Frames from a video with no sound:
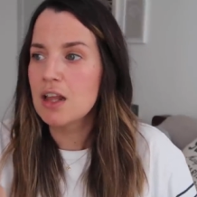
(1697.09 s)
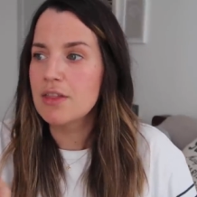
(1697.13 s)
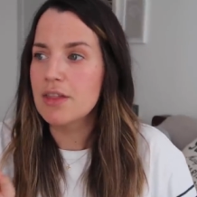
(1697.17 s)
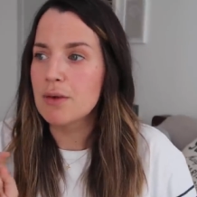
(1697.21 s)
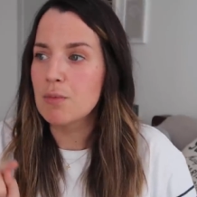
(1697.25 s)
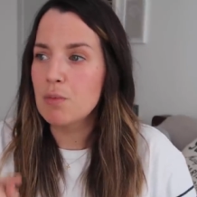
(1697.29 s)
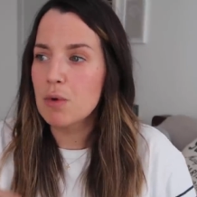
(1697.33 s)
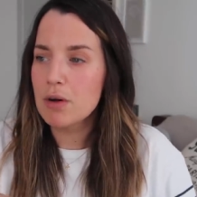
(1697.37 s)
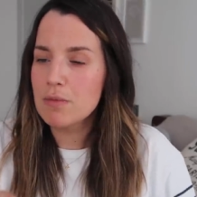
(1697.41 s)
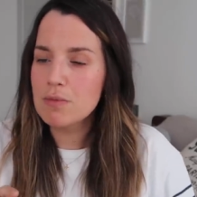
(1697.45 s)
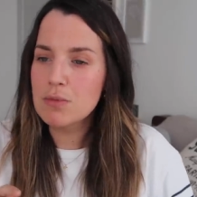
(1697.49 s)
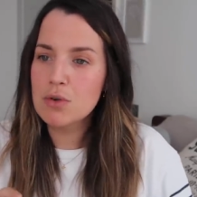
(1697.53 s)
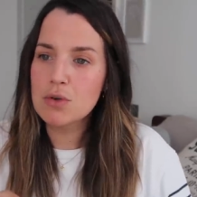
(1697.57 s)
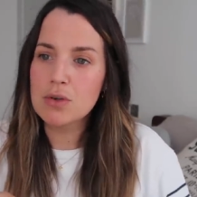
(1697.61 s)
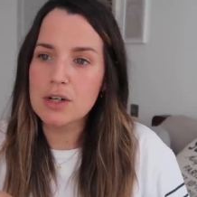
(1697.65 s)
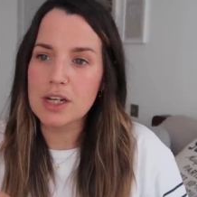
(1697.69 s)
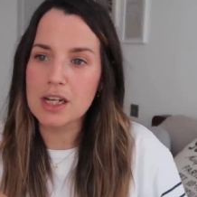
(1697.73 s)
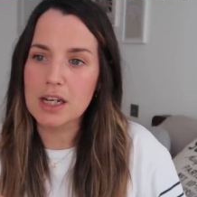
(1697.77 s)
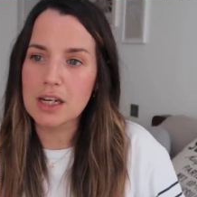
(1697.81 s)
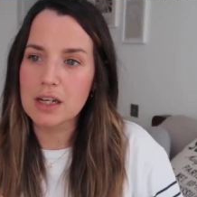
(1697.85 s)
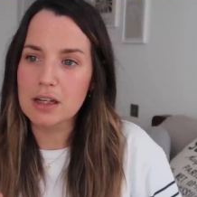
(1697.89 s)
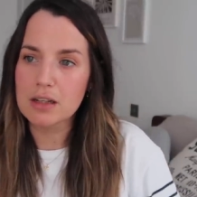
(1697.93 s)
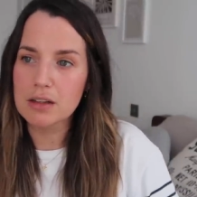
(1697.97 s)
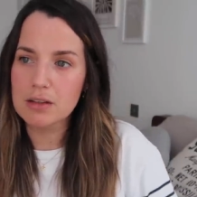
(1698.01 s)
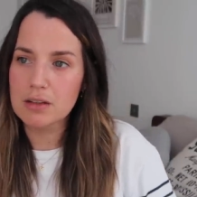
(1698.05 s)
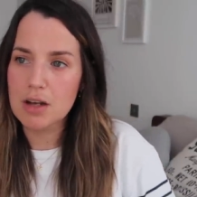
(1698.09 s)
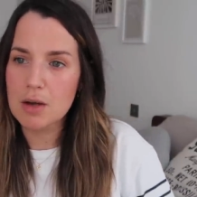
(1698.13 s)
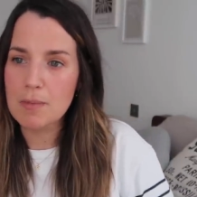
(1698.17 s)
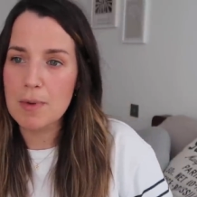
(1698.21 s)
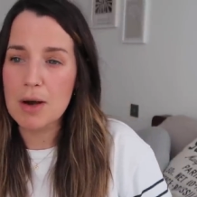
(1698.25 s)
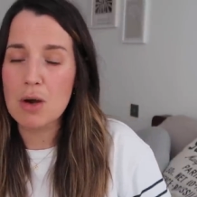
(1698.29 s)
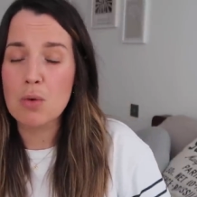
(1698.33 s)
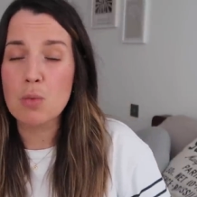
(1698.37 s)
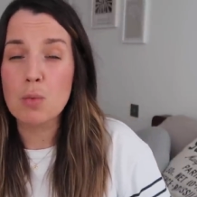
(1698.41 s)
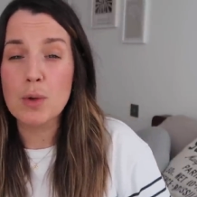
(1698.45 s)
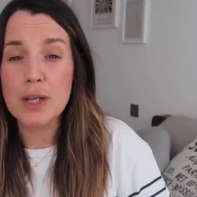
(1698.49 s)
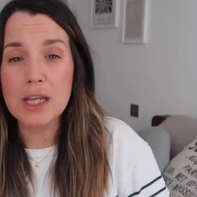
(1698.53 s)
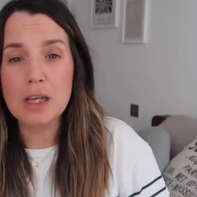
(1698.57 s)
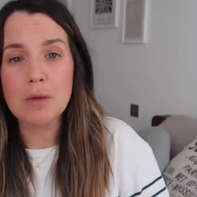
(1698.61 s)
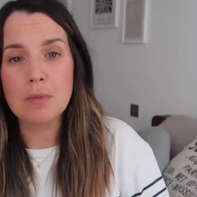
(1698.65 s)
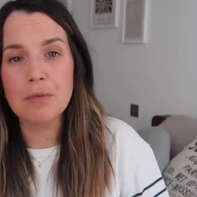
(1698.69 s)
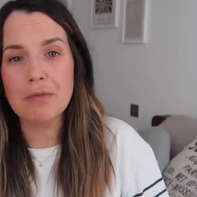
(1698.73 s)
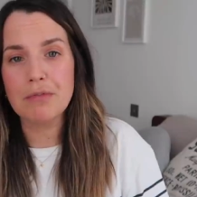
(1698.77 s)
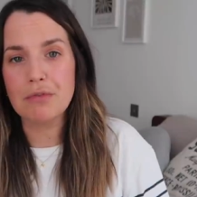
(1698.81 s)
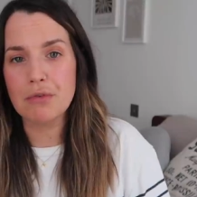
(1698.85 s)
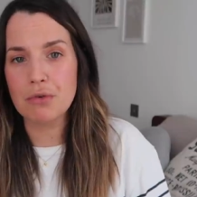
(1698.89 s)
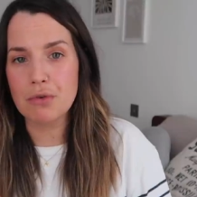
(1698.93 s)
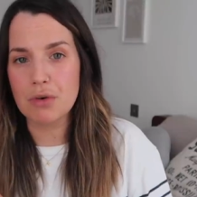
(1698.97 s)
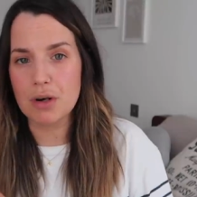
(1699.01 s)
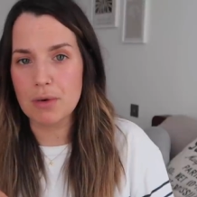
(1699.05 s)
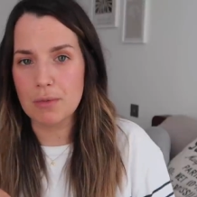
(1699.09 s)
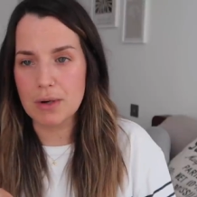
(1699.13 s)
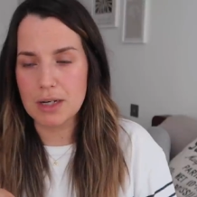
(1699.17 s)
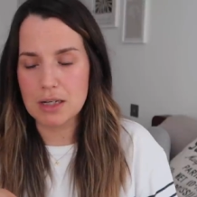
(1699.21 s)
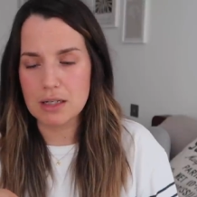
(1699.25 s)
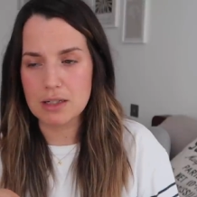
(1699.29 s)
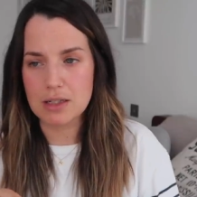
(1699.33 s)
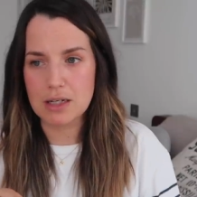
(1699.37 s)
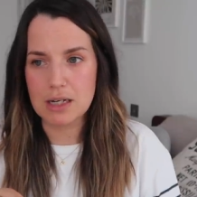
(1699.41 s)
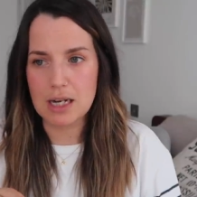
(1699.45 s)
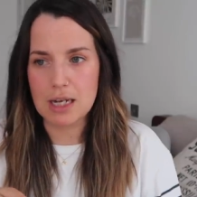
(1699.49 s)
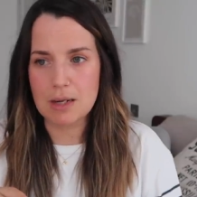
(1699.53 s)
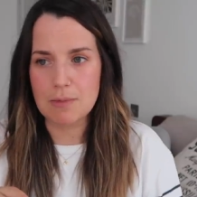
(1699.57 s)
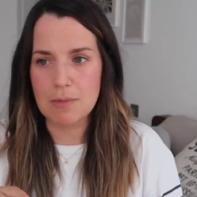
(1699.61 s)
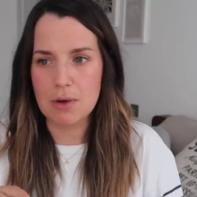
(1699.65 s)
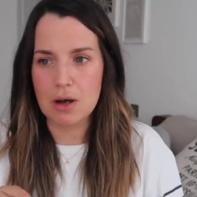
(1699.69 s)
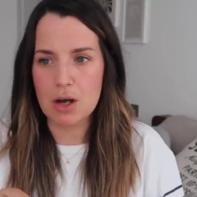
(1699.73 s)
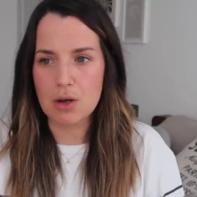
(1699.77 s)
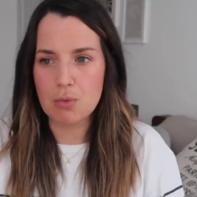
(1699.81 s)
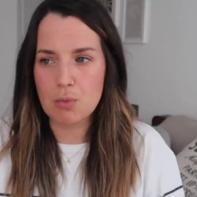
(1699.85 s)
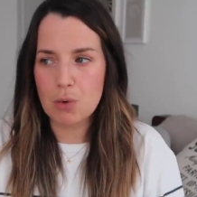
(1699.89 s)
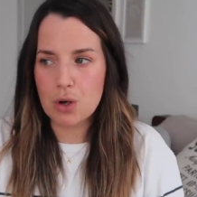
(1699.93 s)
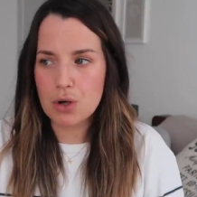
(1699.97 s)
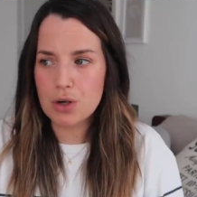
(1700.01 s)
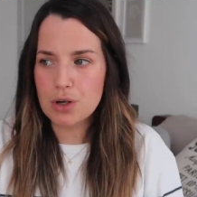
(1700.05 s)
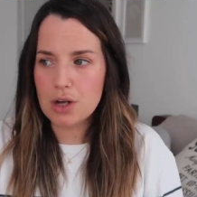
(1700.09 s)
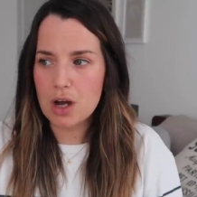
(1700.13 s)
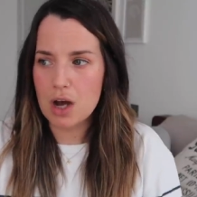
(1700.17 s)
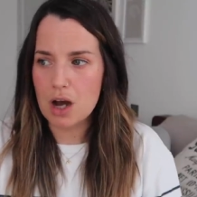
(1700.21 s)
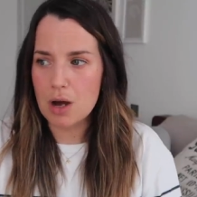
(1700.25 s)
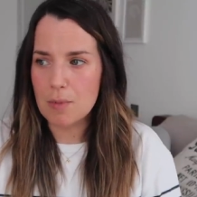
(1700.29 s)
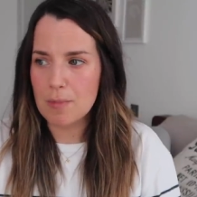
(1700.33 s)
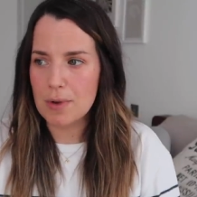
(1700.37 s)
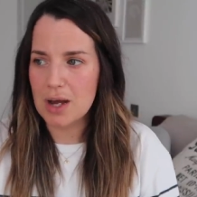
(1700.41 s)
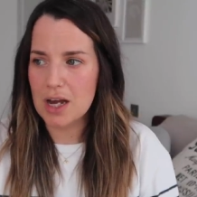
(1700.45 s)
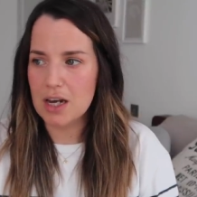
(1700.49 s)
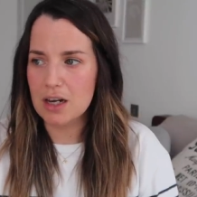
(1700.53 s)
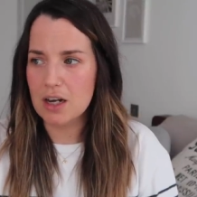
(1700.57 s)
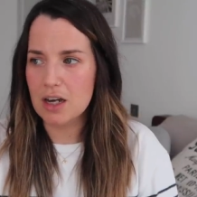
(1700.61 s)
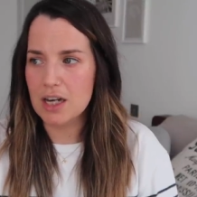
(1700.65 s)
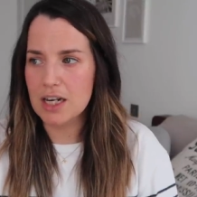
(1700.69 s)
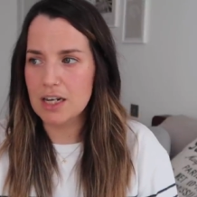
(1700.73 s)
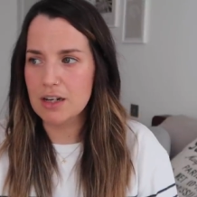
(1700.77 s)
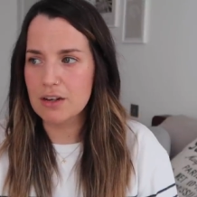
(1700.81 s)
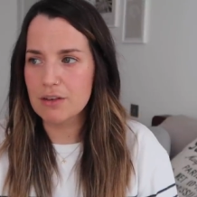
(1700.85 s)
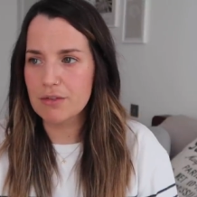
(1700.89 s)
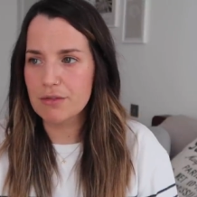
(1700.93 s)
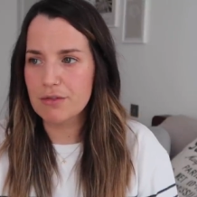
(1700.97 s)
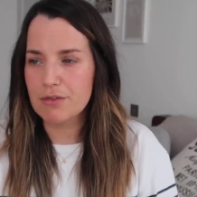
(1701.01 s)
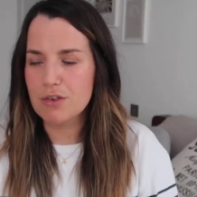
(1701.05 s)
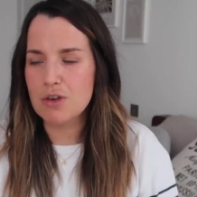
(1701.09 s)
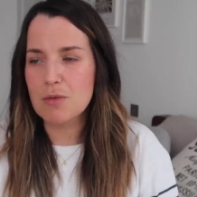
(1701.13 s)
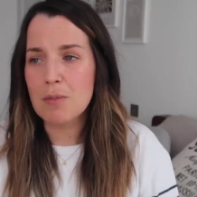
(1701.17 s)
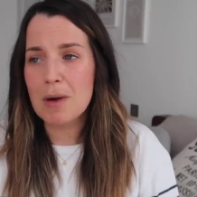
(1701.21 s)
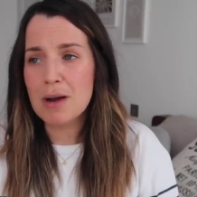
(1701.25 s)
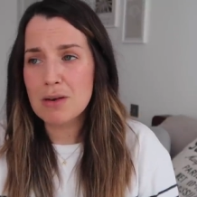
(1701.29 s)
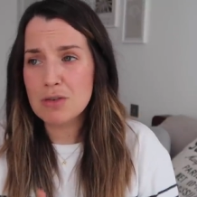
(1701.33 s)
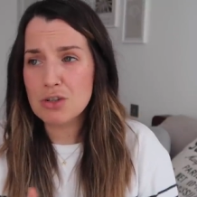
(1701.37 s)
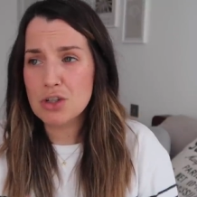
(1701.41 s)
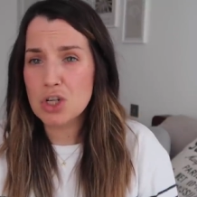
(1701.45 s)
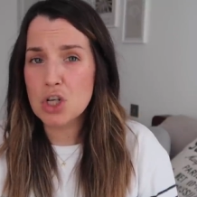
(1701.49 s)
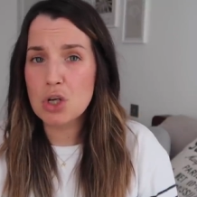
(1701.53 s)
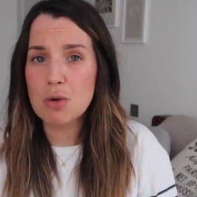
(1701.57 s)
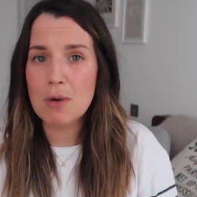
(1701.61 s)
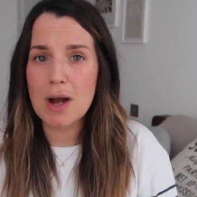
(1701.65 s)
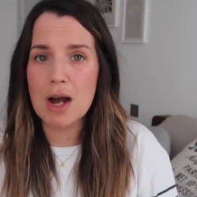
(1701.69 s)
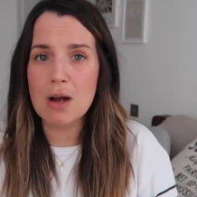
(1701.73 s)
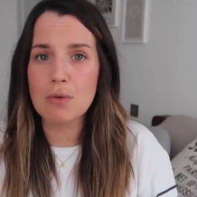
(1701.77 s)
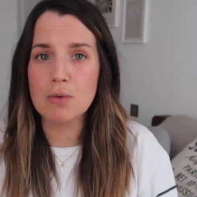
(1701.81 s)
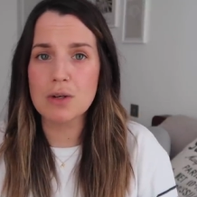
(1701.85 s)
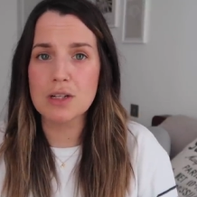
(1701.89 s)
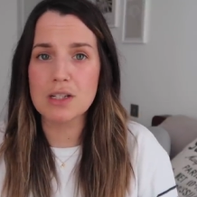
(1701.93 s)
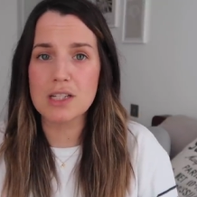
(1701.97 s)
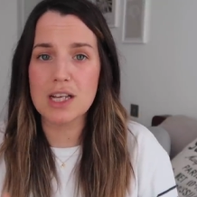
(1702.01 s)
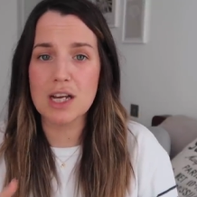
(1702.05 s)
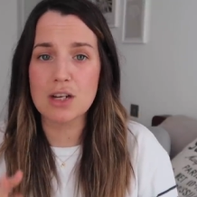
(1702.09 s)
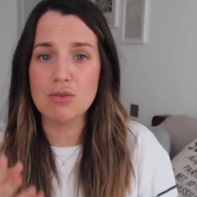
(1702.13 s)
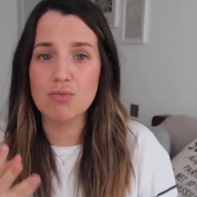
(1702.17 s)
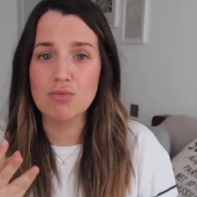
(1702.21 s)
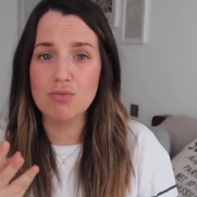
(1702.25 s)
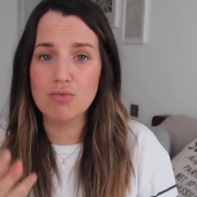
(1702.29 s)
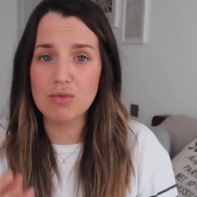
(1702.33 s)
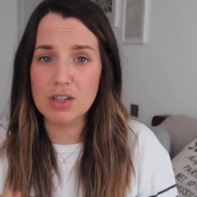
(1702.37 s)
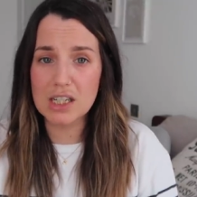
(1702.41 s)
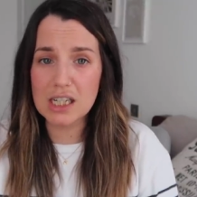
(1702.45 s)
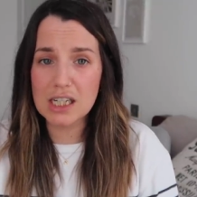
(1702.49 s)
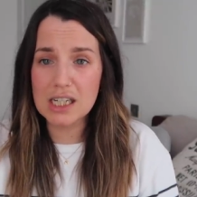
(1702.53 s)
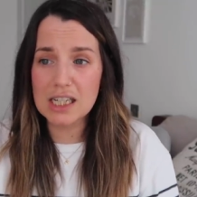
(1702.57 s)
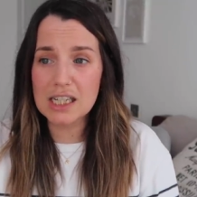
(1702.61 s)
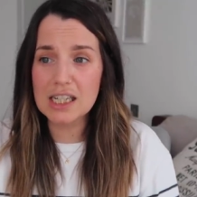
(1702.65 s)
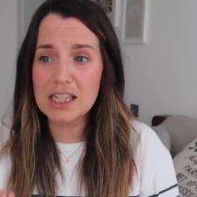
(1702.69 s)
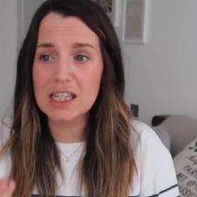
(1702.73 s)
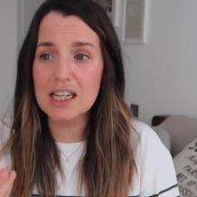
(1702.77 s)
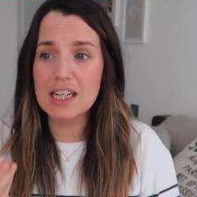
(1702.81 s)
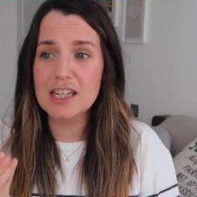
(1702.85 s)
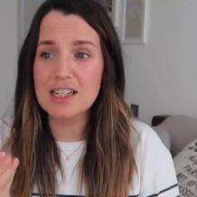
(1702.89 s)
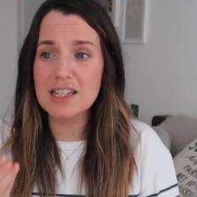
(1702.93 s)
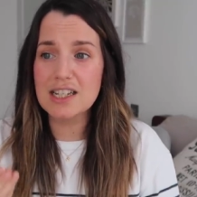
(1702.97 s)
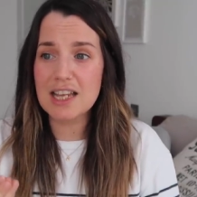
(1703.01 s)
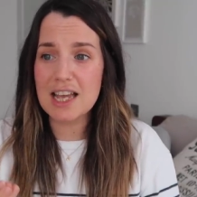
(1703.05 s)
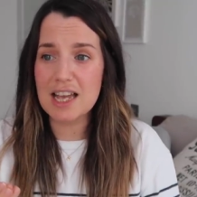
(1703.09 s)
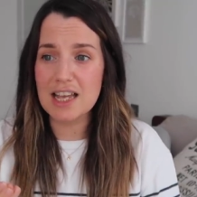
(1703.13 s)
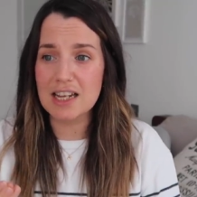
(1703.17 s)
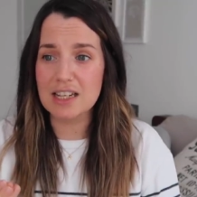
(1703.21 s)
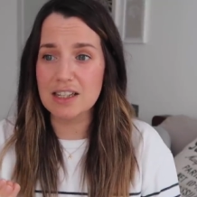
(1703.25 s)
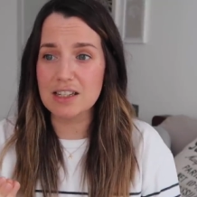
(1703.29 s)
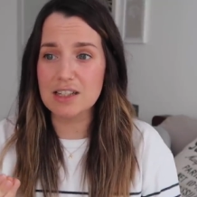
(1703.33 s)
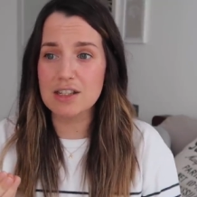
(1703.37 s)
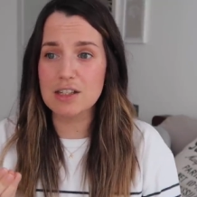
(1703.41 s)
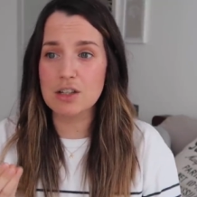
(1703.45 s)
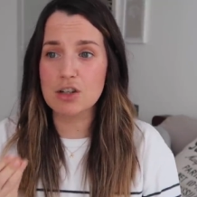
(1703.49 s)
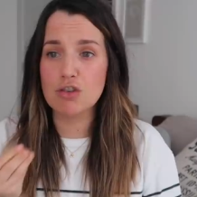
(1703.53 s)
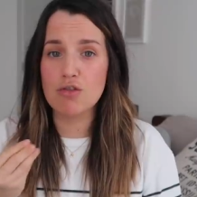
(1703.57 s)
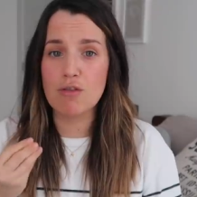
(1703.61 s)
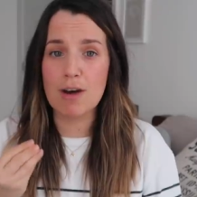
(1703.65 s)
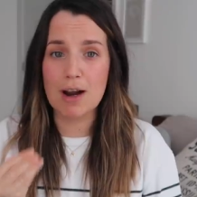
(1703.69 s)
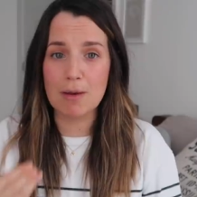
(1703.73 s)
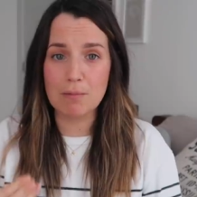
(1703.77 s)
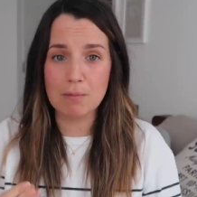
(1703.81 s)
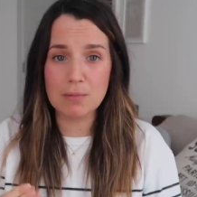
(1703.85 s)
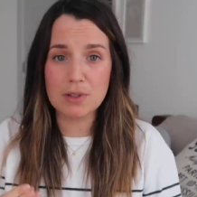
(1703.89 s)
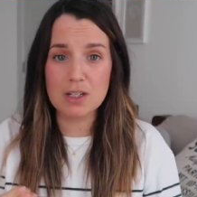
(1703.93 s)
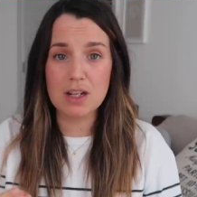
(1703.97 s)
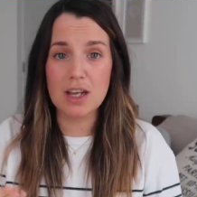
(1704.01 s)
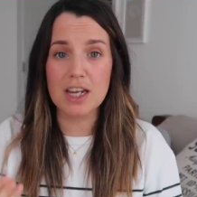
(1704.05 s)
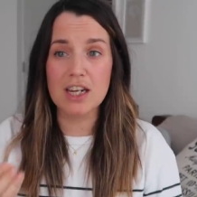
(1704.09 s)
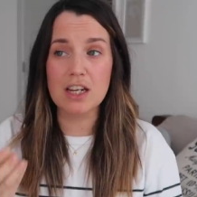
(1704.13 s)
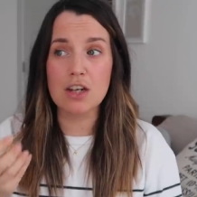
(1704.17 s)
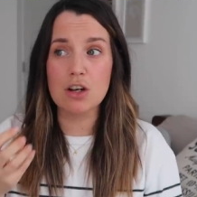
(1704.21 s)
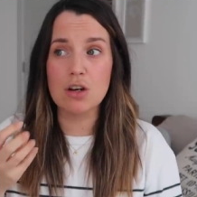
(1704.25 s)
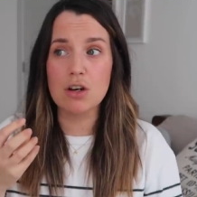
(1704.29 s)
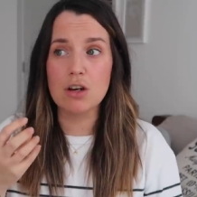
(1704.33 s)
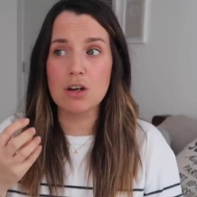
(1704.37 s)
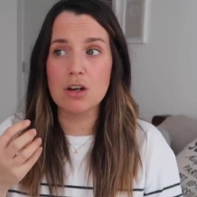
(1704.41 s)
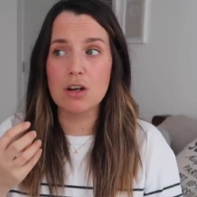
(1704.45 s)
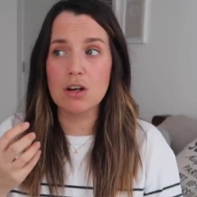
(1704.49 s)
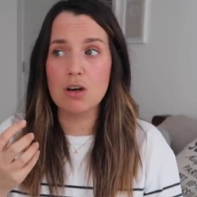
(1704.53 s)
Then one morning, about a week before I went into labour, I woke up and I, for about 2 hours, had really intense cramps, like